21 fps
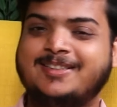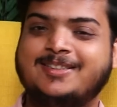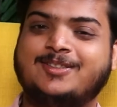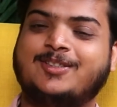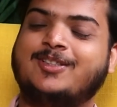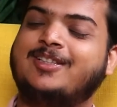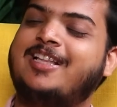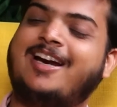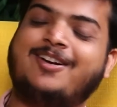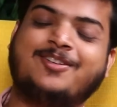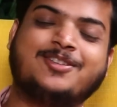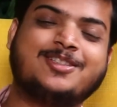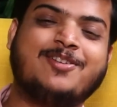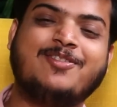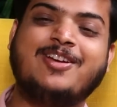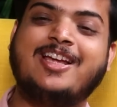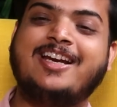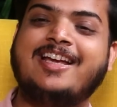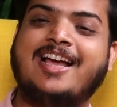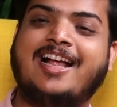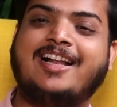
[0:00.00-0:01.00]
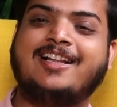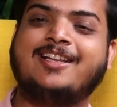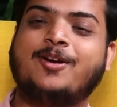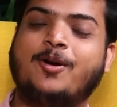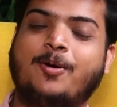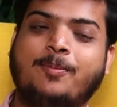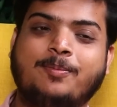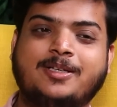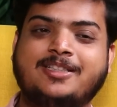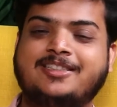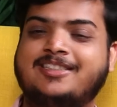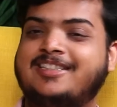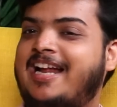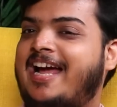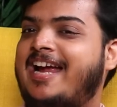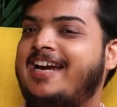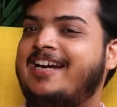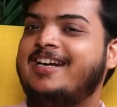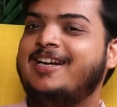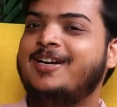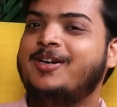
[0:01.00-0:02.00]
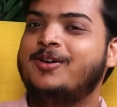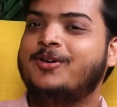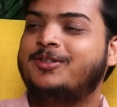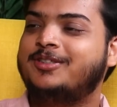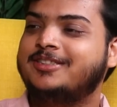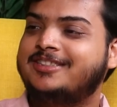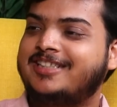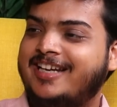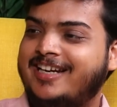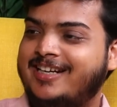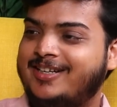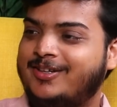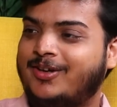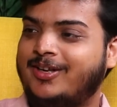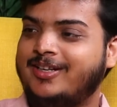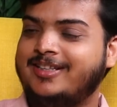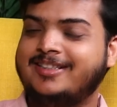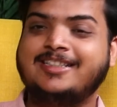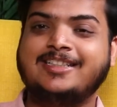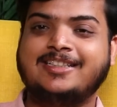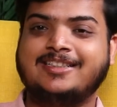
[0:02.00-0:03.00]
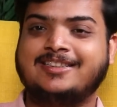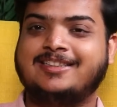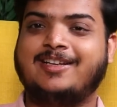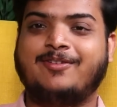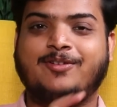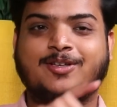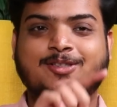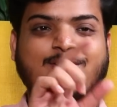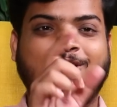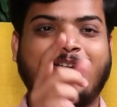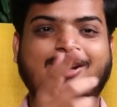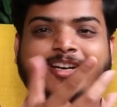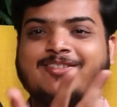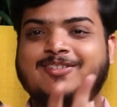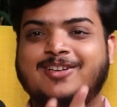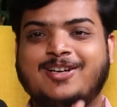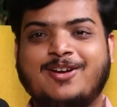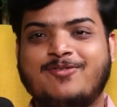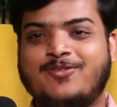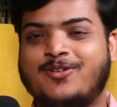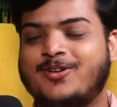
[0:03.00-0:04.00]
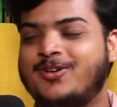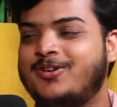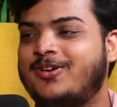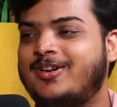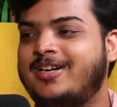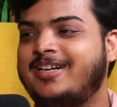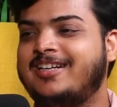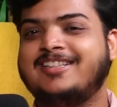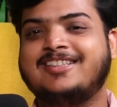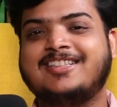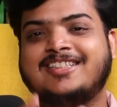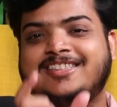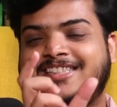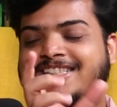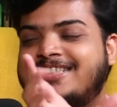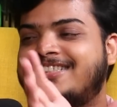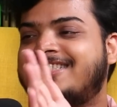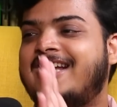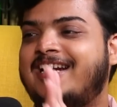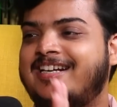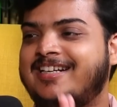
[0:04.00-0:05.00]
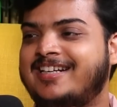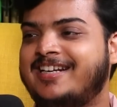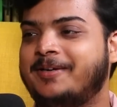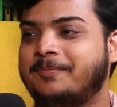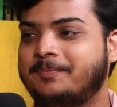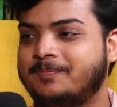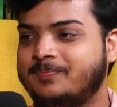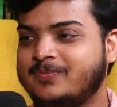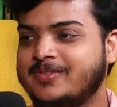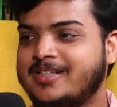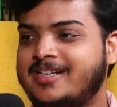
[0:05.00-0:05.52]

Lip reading: So that was a very healthy competition. I didn't know Jay at all. There was not even a photo or anything, just that name.